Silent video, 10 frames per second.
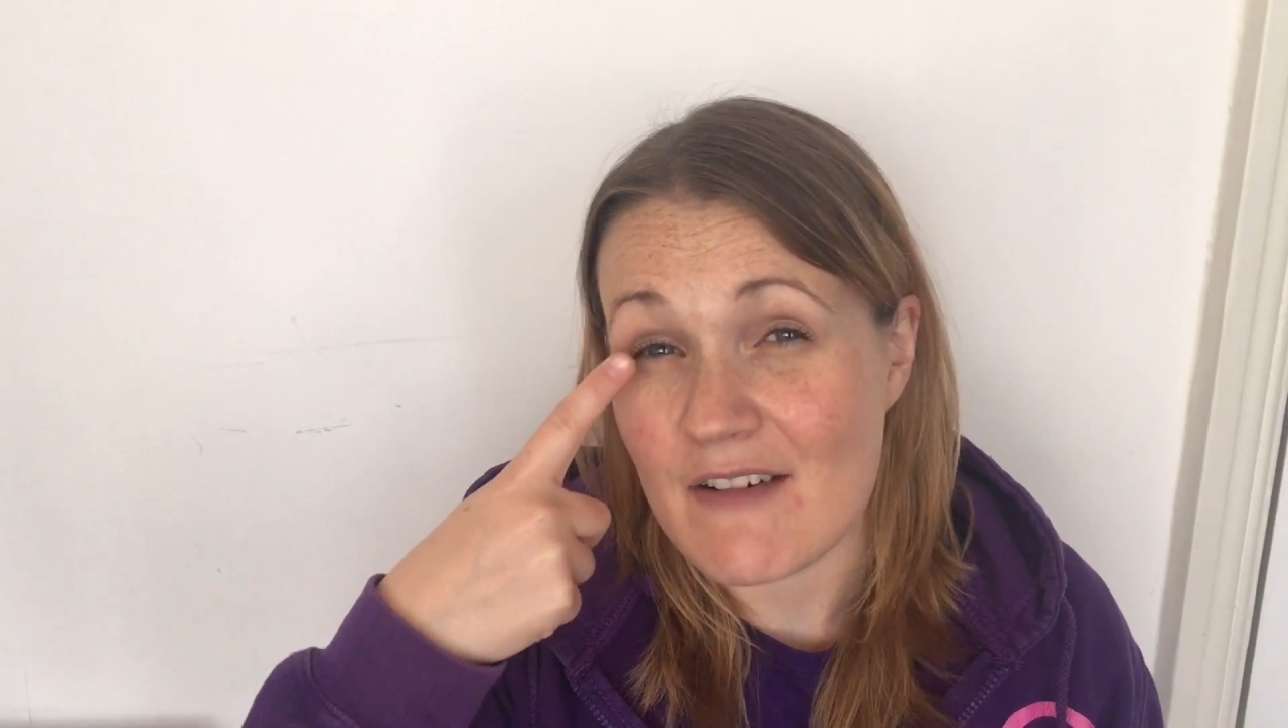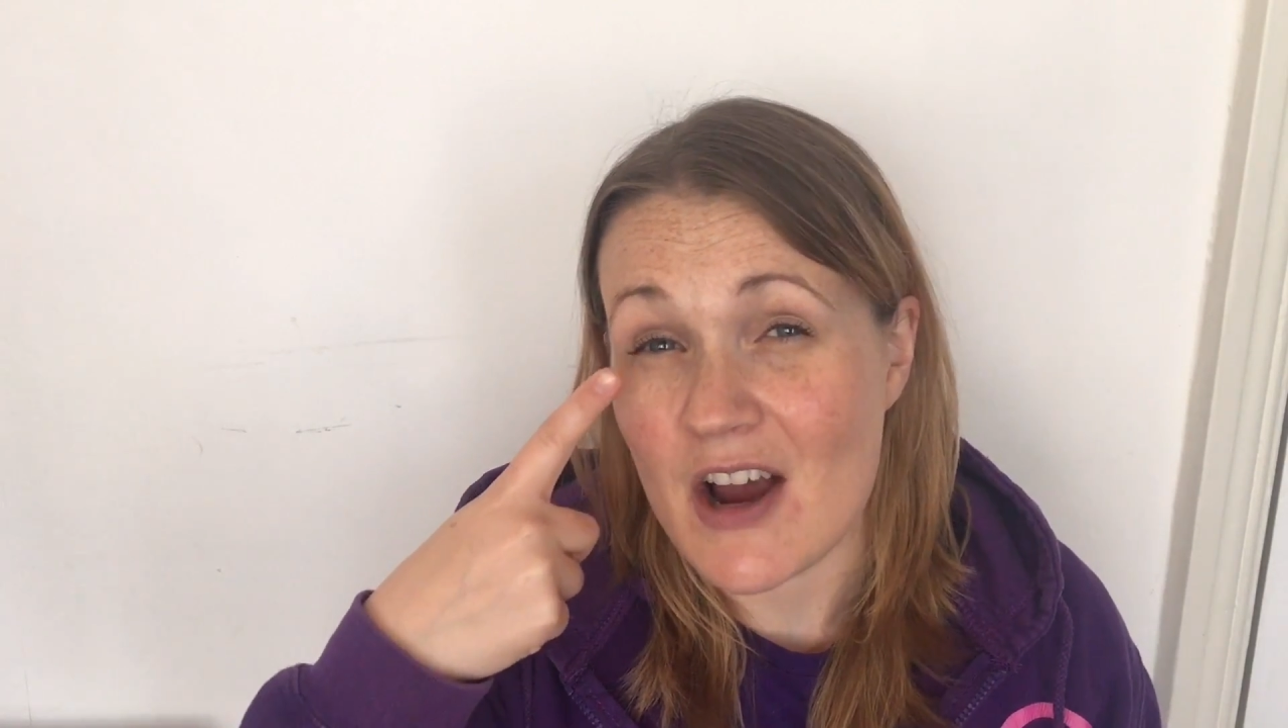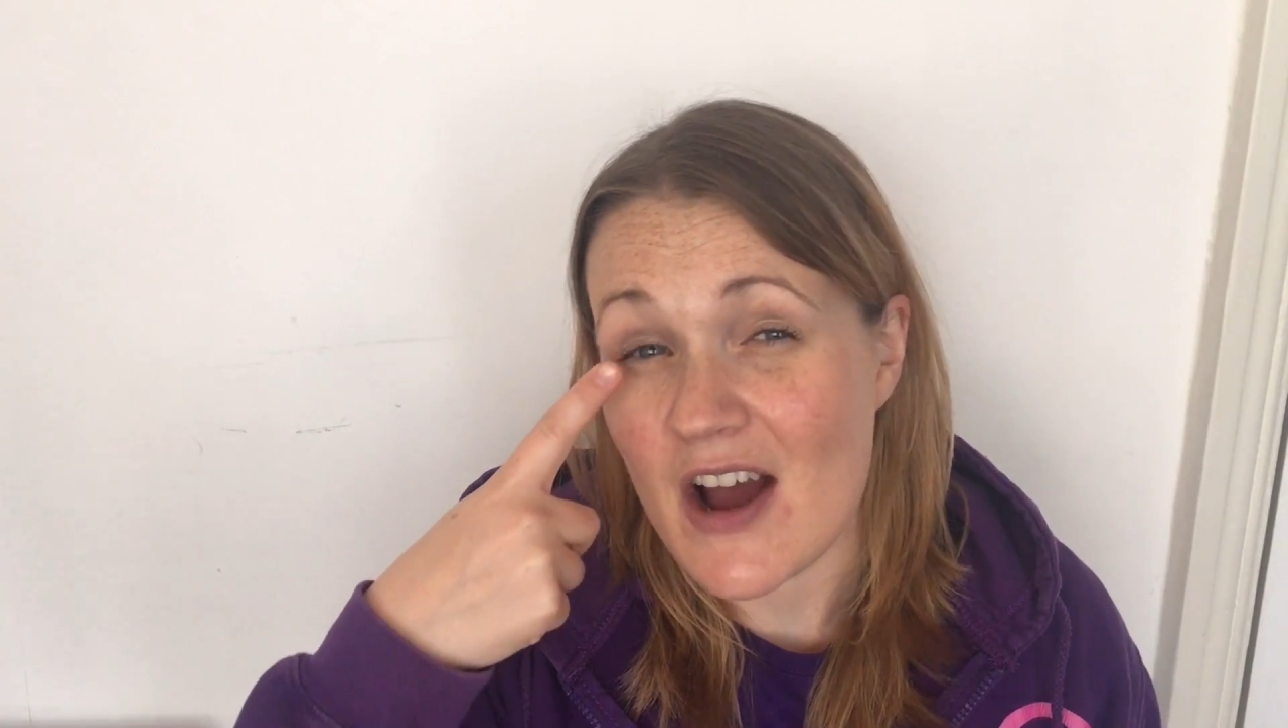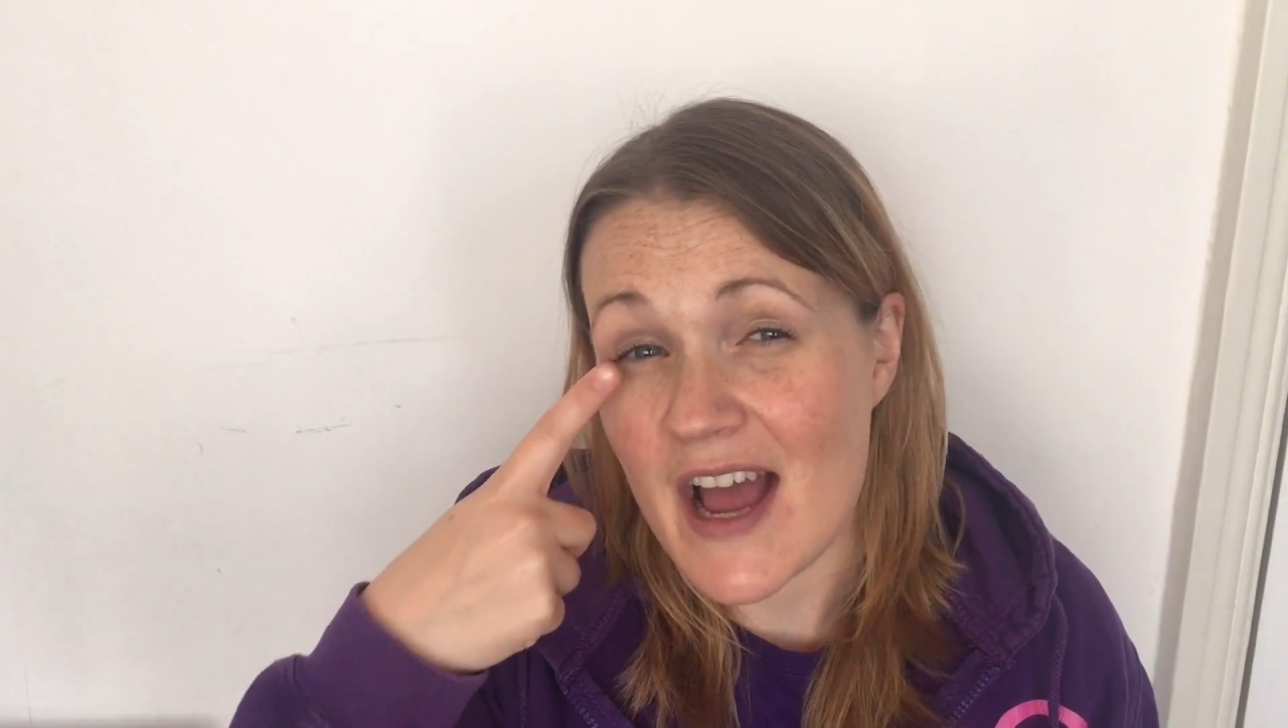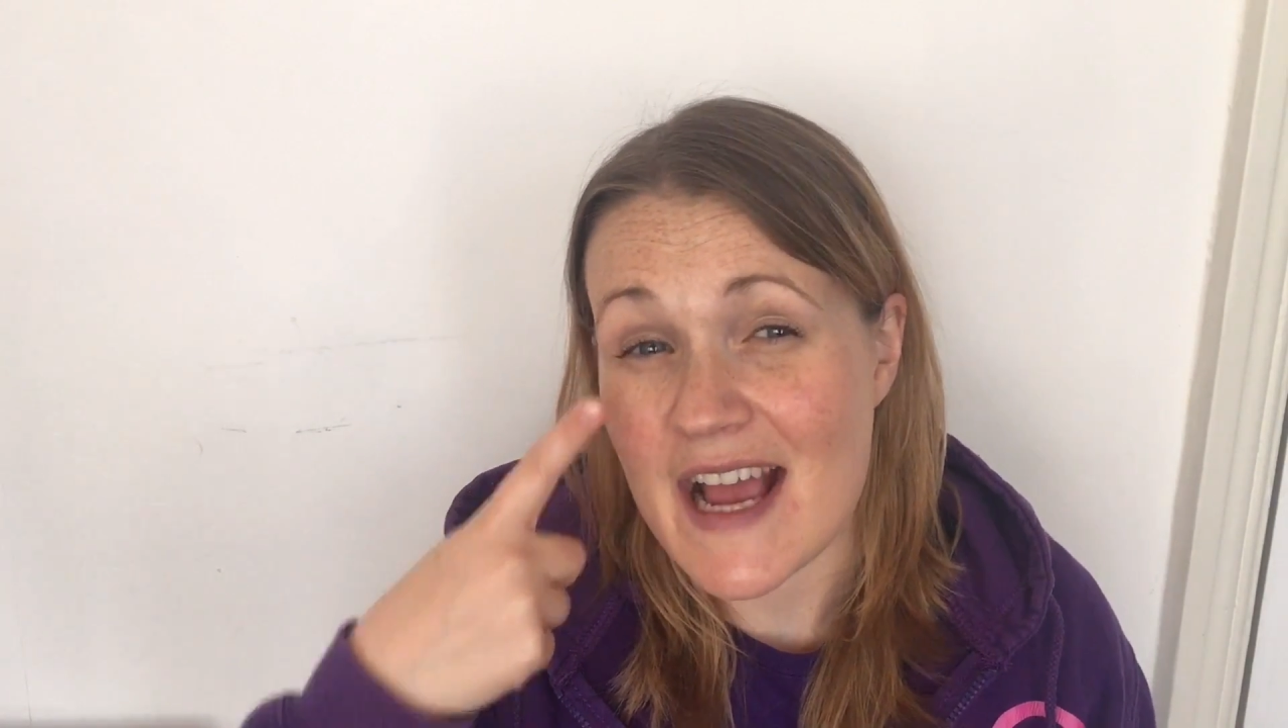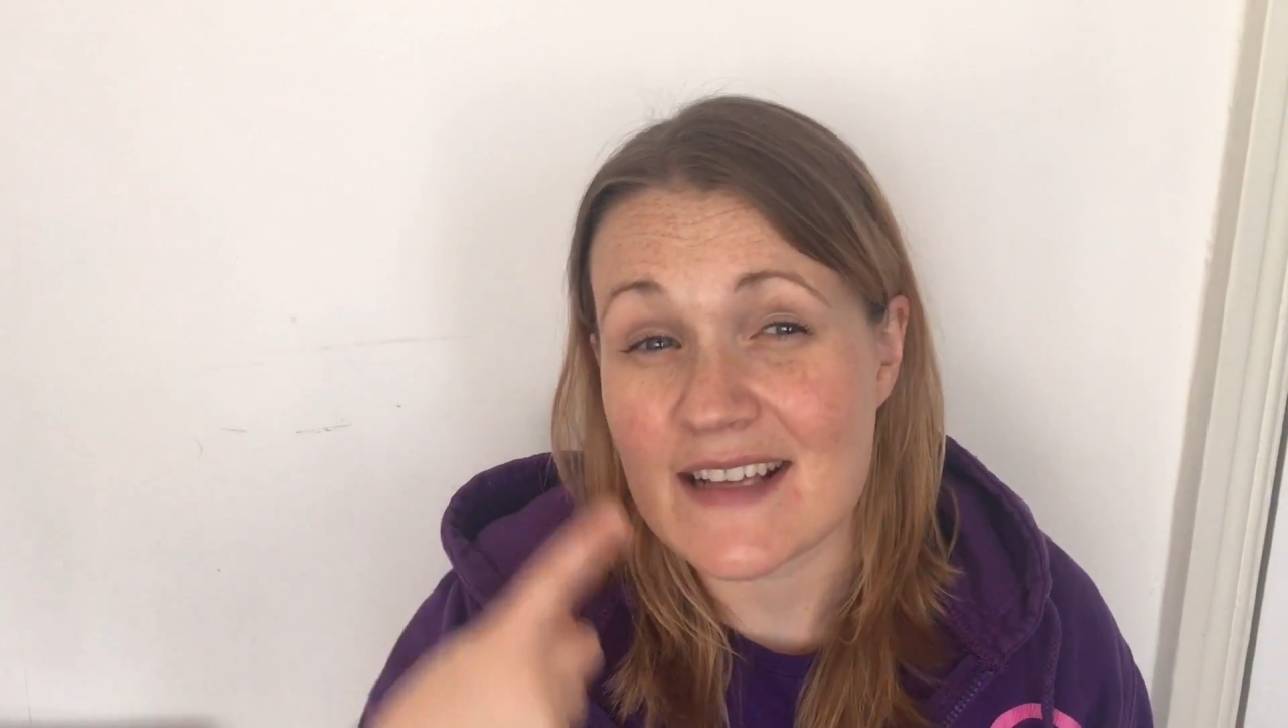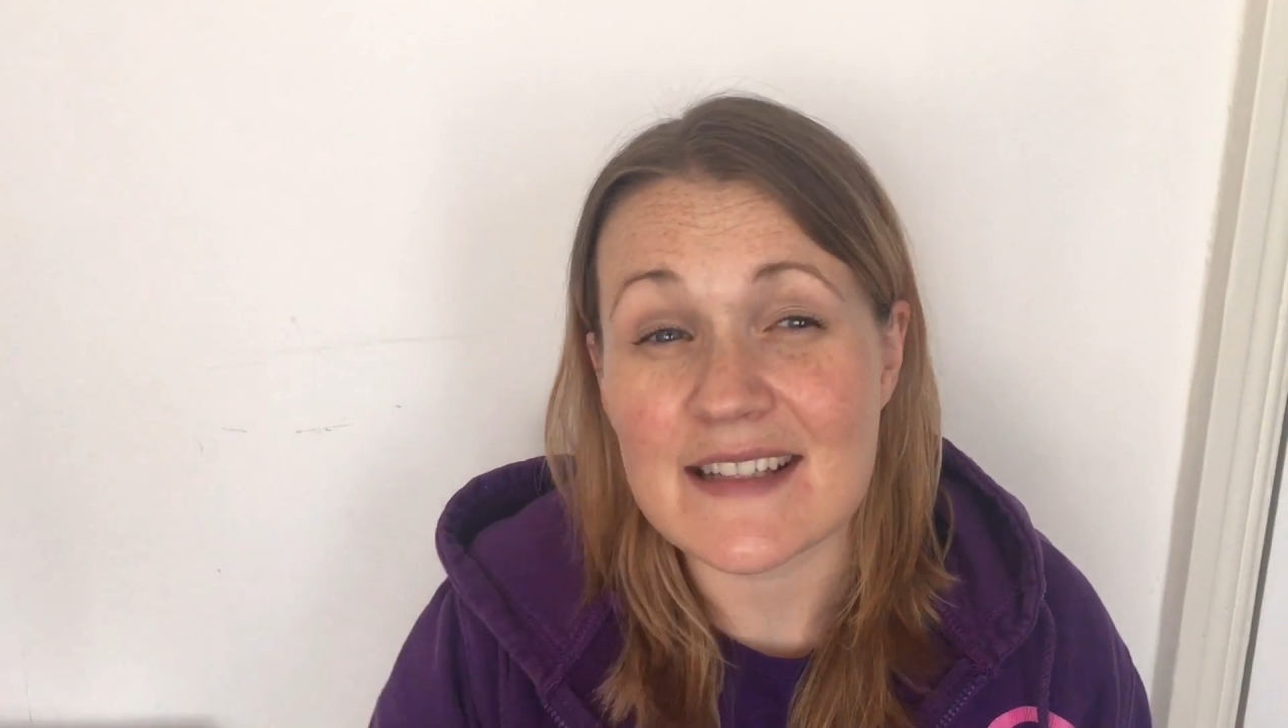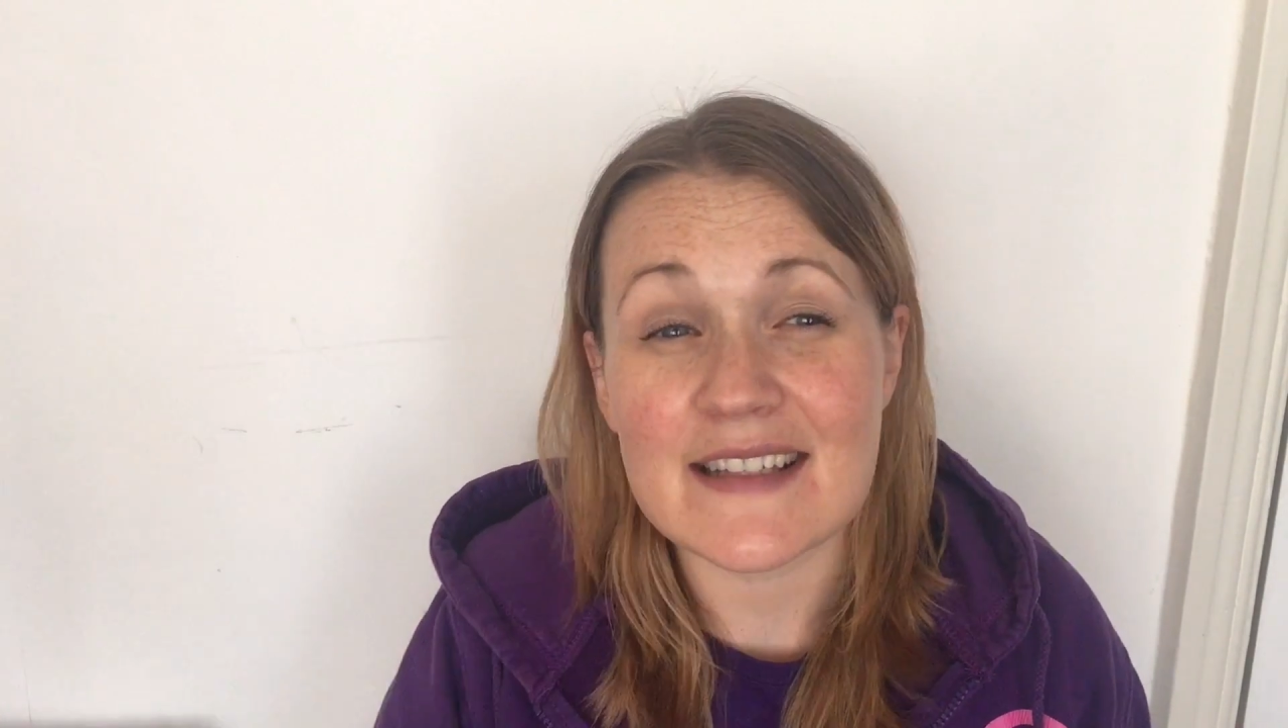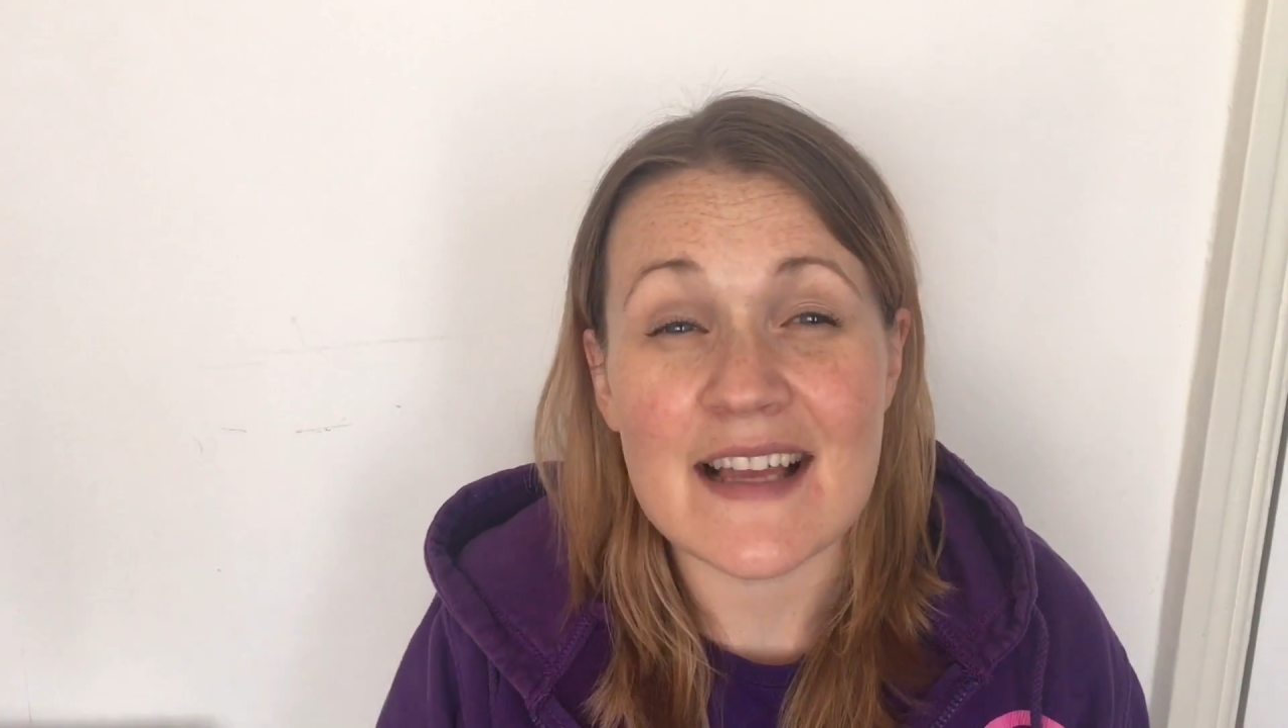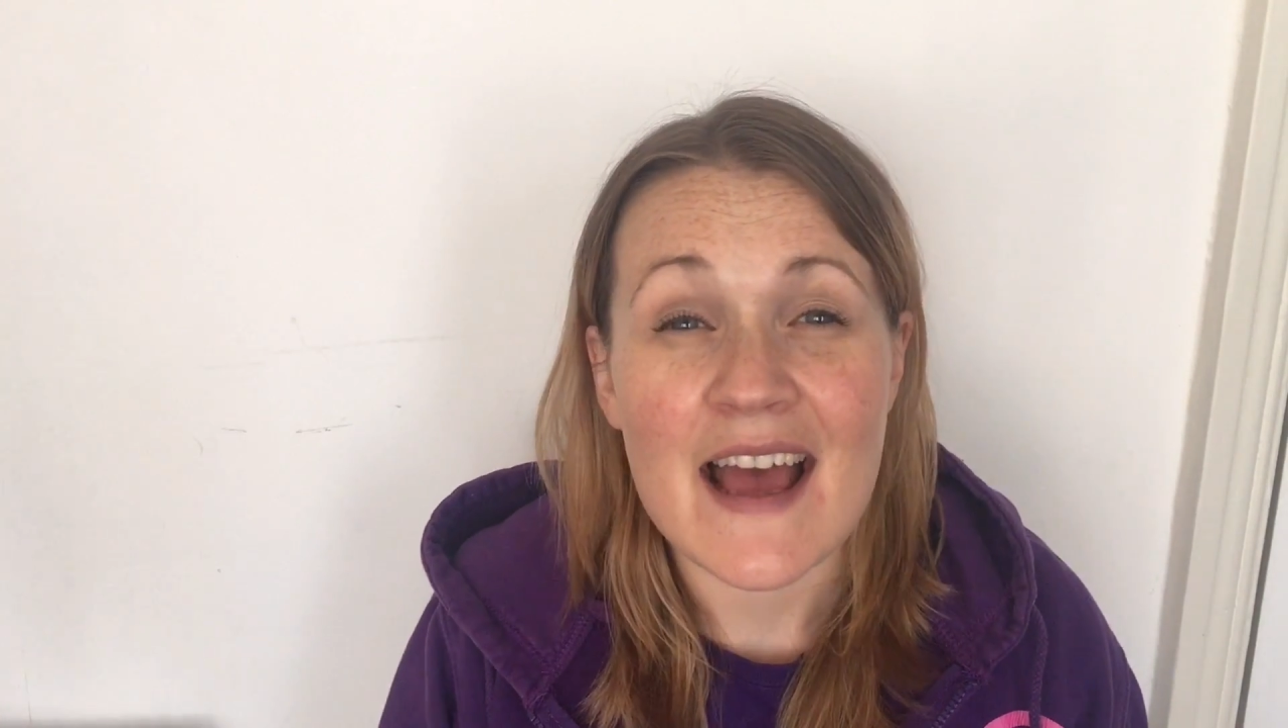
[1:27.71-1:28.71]

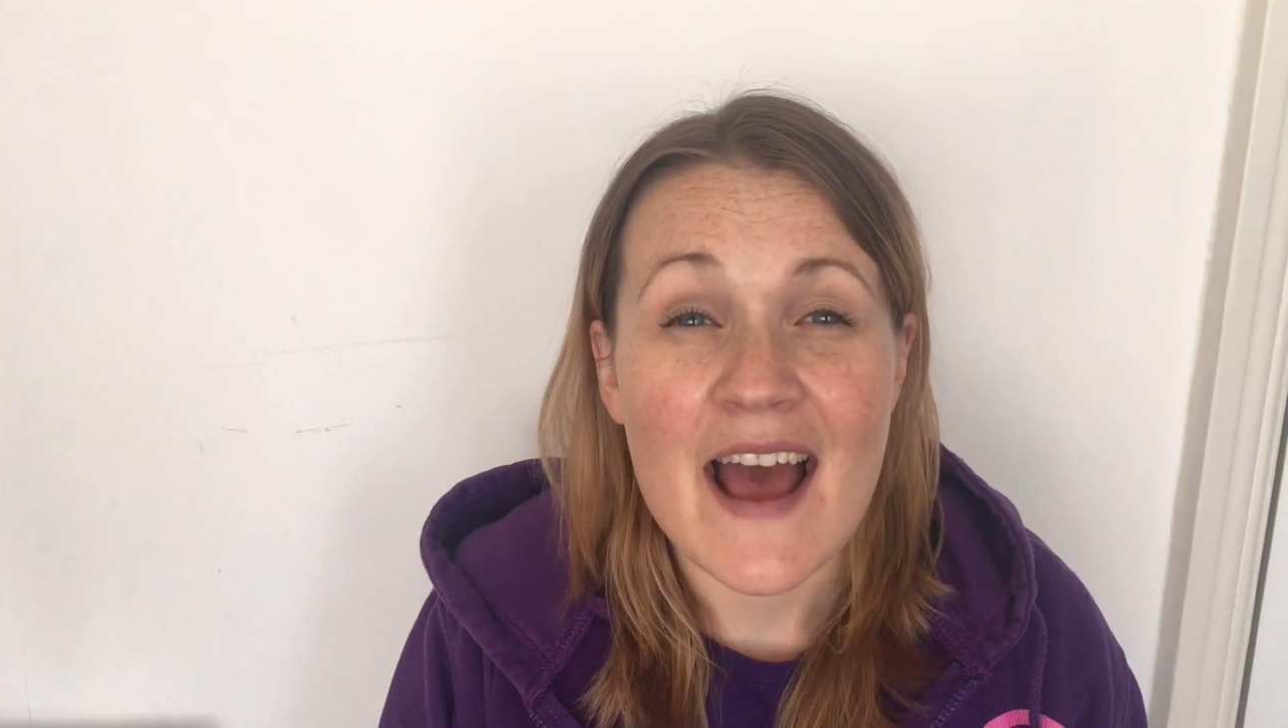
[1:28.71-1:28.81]
eyes,